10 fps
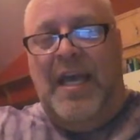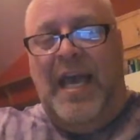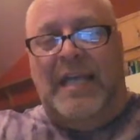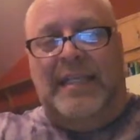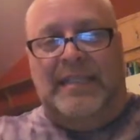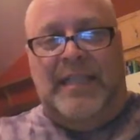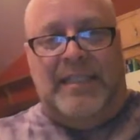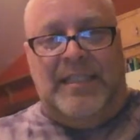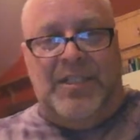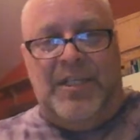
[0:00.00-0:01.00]
And he'd
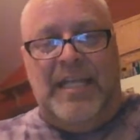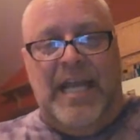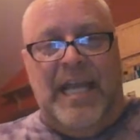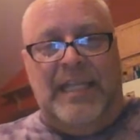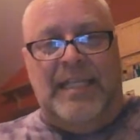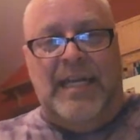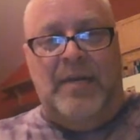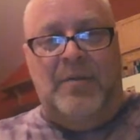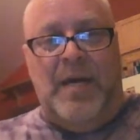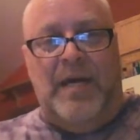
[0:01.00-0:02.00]
let the chicken hang
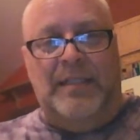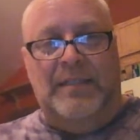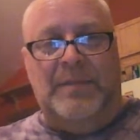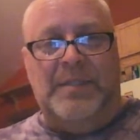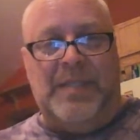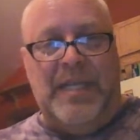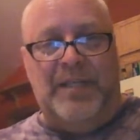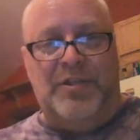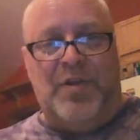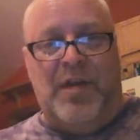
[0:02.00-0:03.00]
there while it was
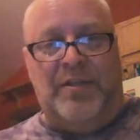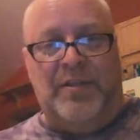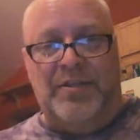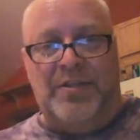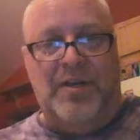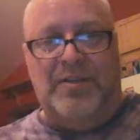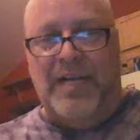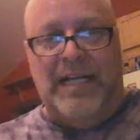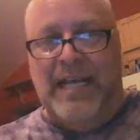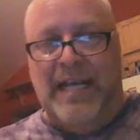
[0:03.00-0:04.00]
getting drunker and drunker,
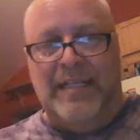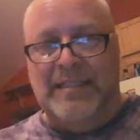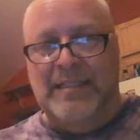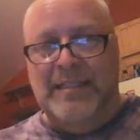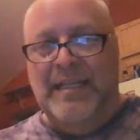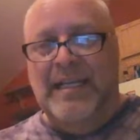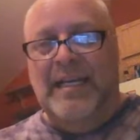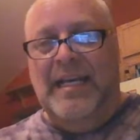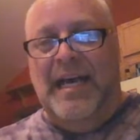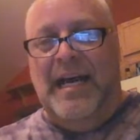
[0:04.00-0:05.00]
I guess.
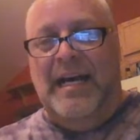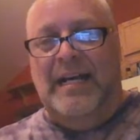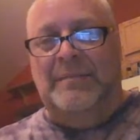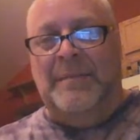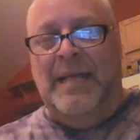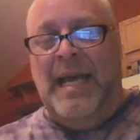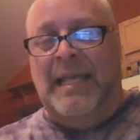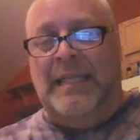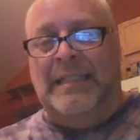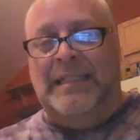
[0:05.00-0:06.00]

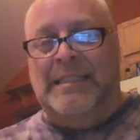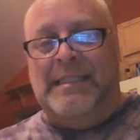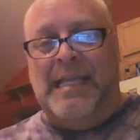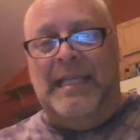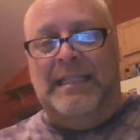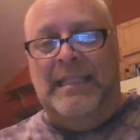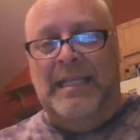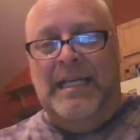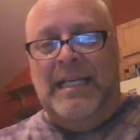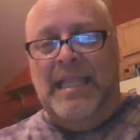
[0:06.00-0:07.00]
And he said
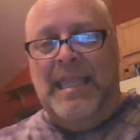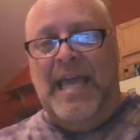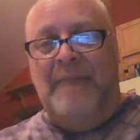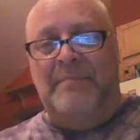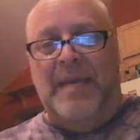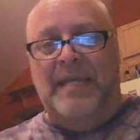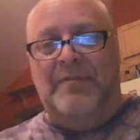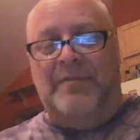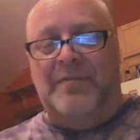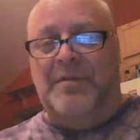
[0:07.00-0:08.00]
that
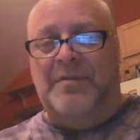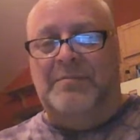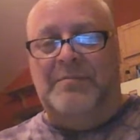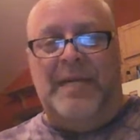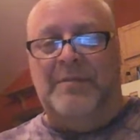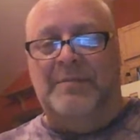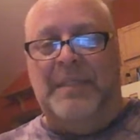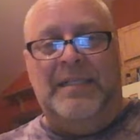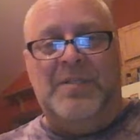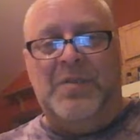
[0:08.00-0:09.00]
made for better
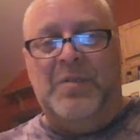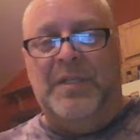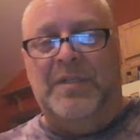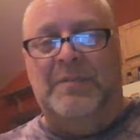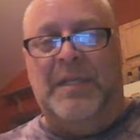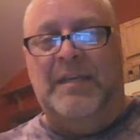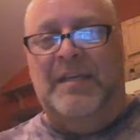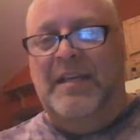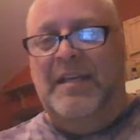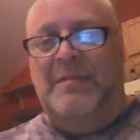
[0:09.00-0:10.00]
meat, sweeter meat,
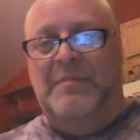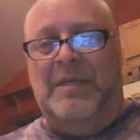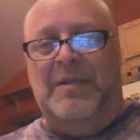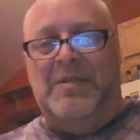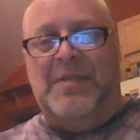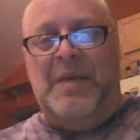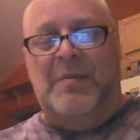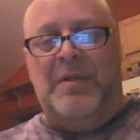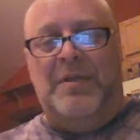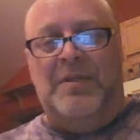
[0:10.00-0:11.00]
because they
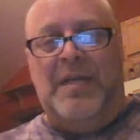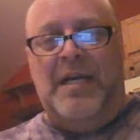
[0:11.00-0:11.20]
weren't